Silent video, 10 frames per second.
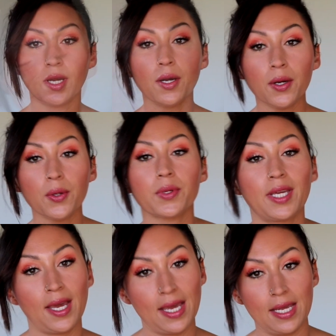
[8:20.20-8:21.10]

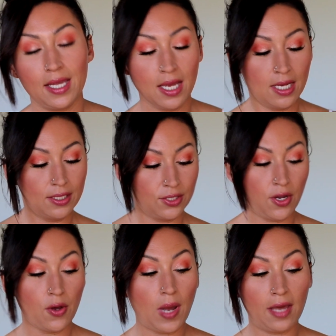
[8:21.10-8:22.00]
Okay,
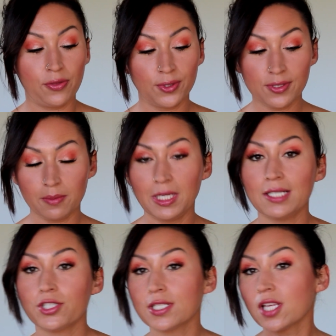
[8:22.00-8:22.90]
so I threw some
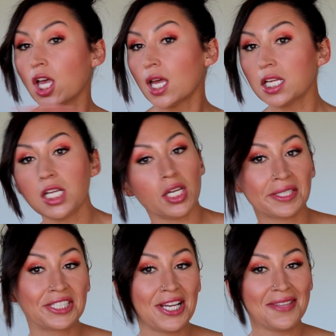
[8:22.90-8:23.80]
lashes
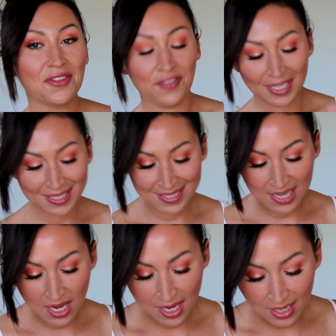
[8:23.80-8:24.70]
on, got the face
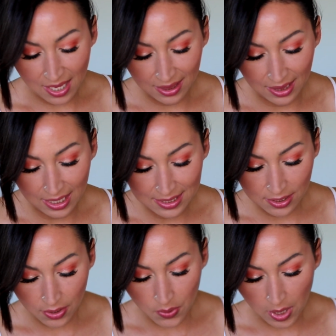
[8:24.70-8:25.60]
done. Let's
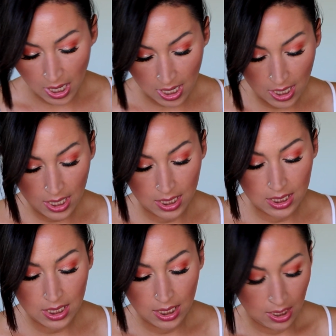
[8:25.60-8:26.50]
go
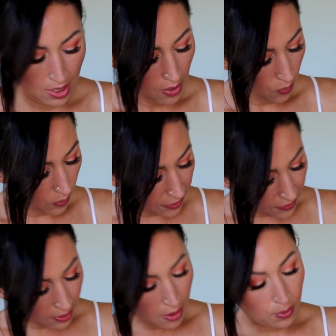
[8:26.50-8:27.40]
ahead with
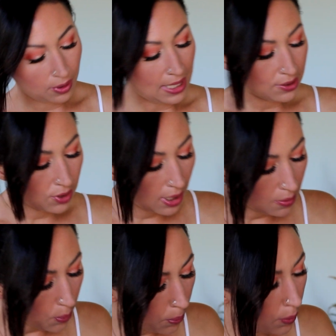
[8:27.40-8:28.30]
the lower lash
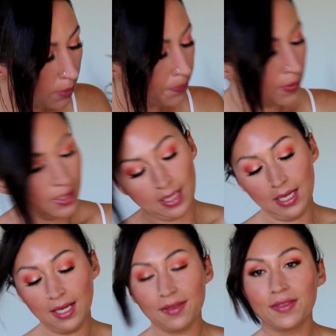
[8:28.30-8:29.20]
line.
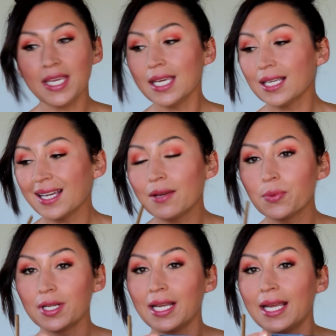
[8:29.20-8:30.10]
And I think I
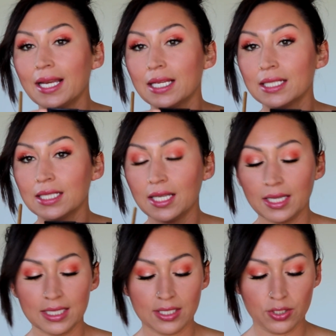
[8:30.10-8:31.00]
want to add
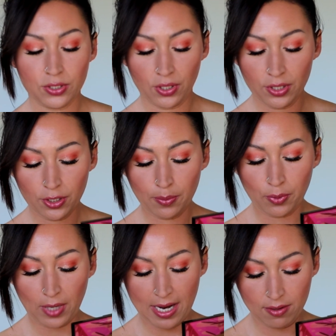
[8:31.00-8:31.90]
this darker
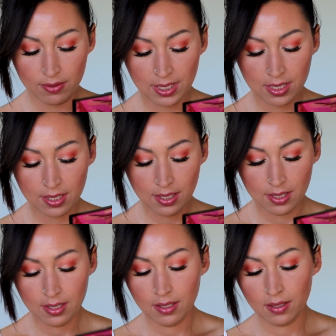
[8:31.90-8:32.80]
brown here.